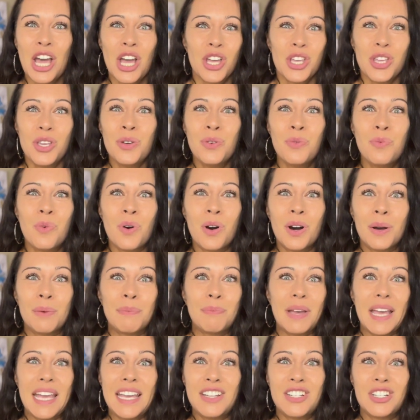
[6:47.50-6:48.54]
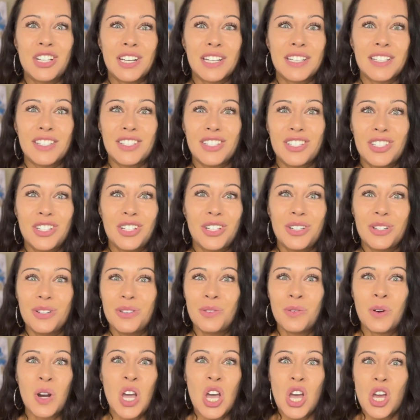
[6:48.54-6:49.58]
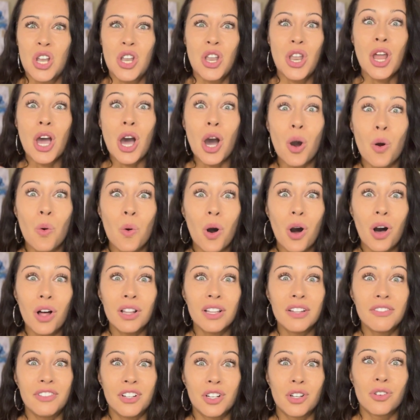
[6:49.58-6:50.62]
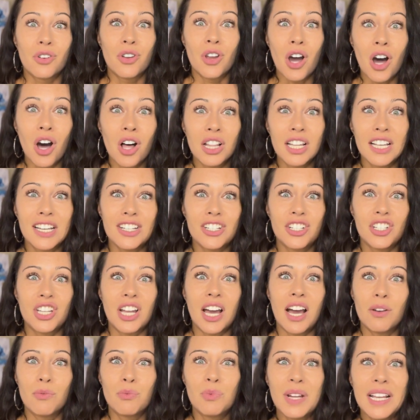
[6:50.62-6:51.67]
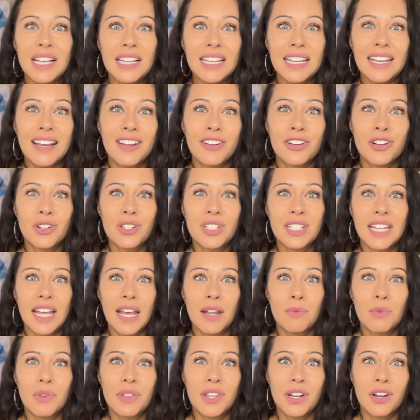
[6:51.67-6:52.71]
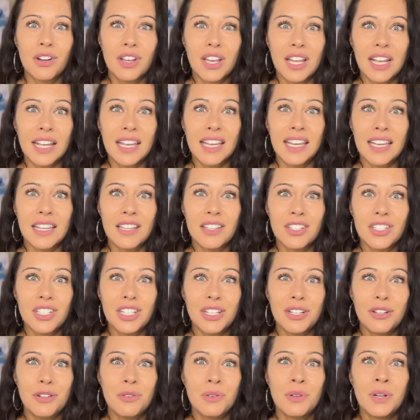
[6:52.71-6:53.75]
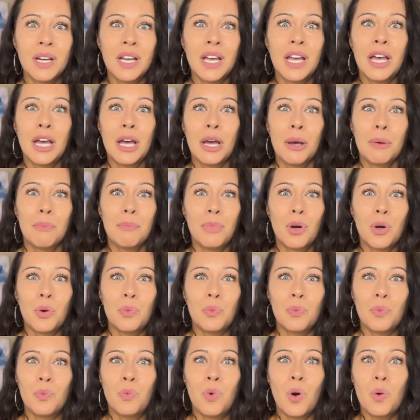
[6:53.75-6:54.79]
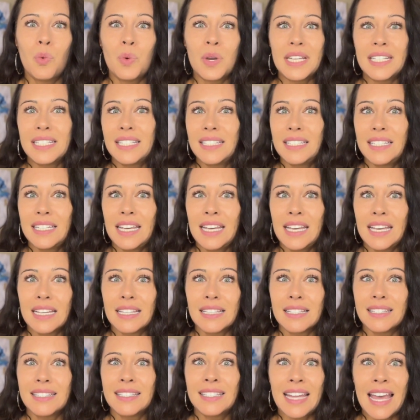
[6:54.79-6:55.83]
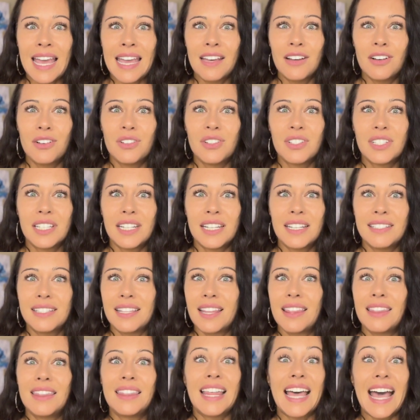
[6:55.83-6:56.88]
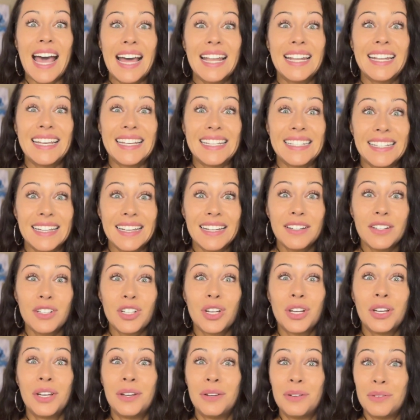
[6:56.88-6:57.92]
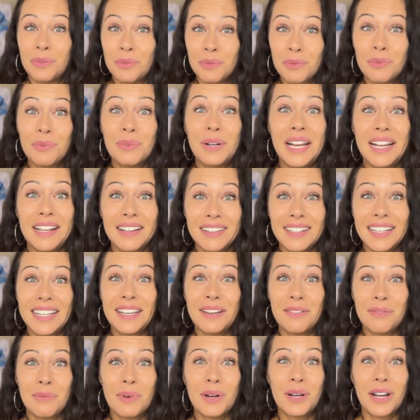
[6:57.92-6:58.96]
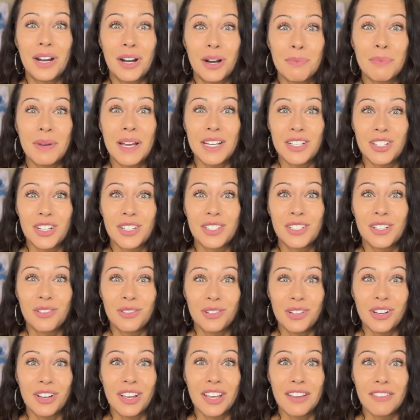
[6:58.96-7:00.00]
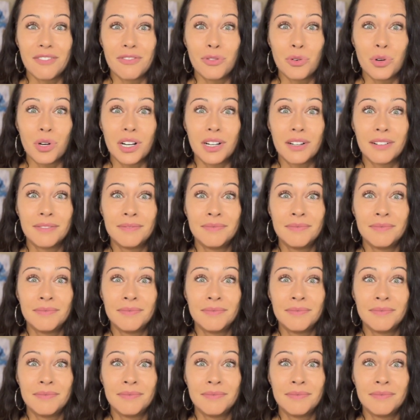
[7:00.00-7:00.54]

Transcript: You want patients to know all of your knowledge, to really understand what they're getting into. But what we see in sales is that that isn't really what our patients are looking for.